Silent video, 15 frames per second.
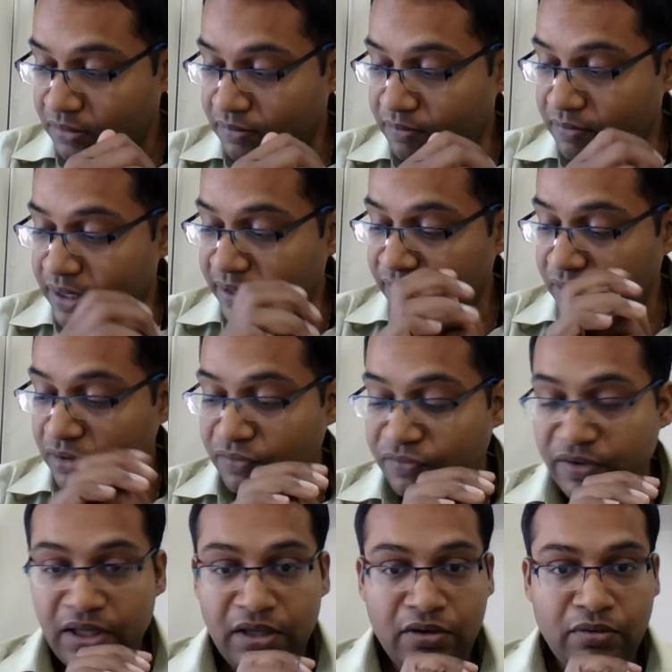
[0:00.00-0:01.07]
by way of
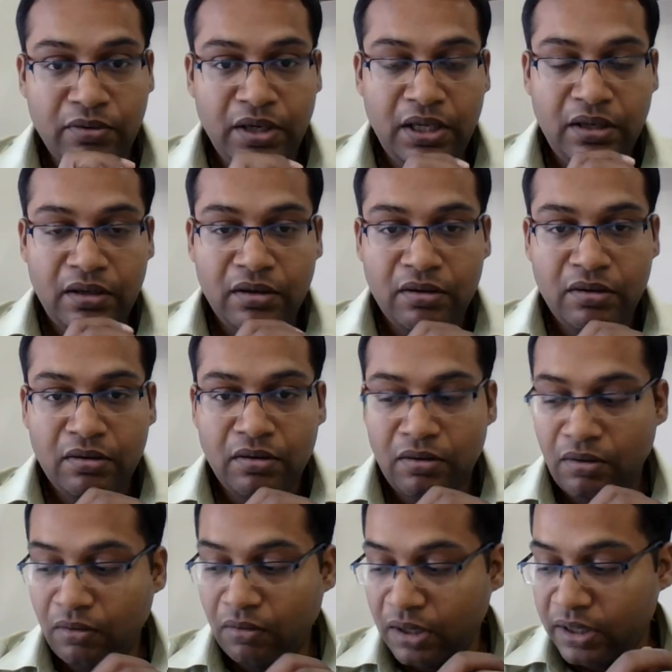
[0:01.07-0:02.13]
equity
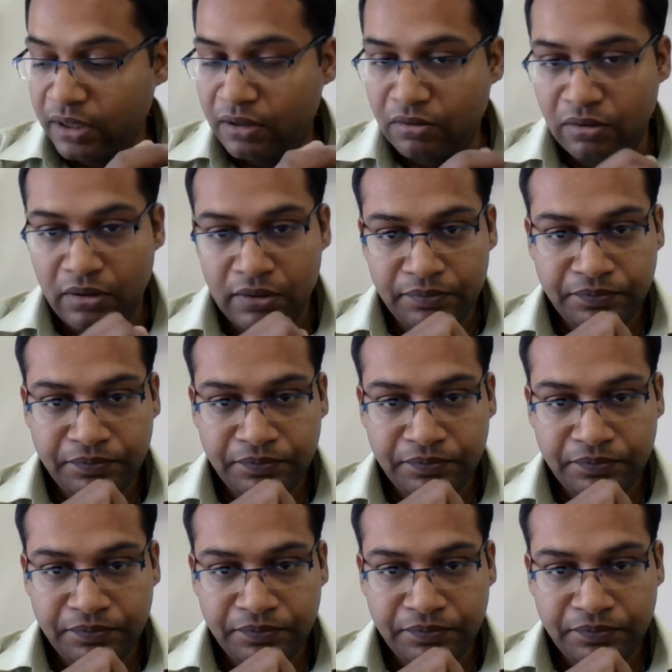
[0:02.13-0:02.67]
or control.